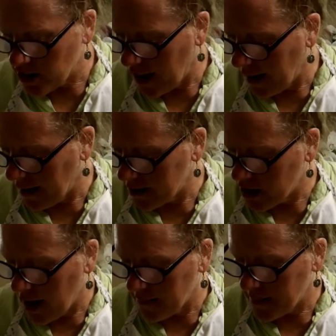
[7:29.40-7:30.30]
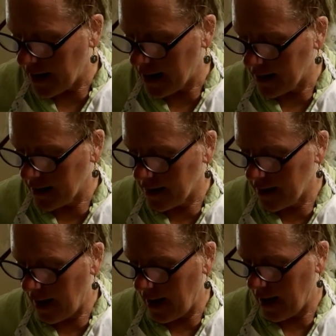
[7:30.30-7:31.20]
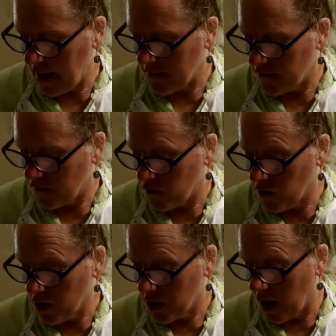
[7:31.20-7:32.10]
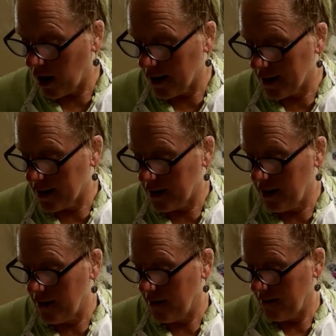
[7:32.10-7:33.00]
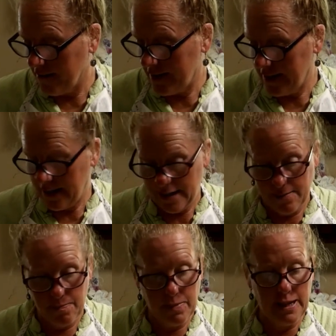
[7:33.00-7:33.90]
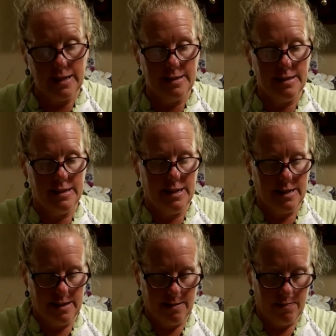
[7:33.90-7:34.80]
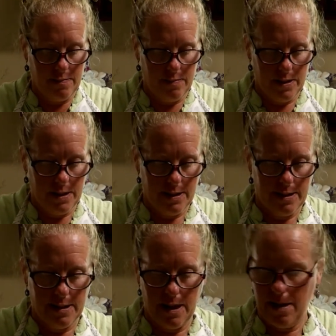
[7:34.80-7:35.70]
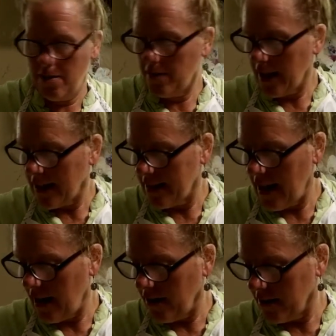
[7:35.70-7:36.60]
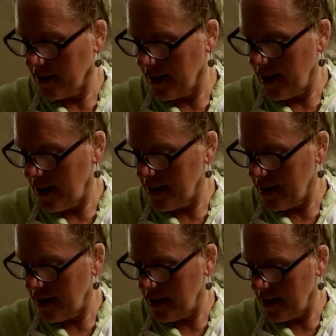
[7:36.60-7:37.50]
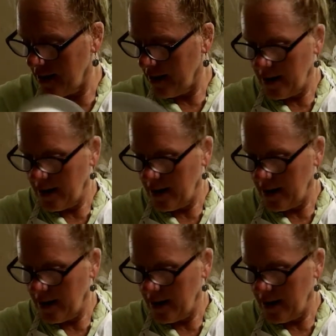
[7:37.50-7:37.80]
cho chopped onion and four garlic cloves minced. So we got that all together.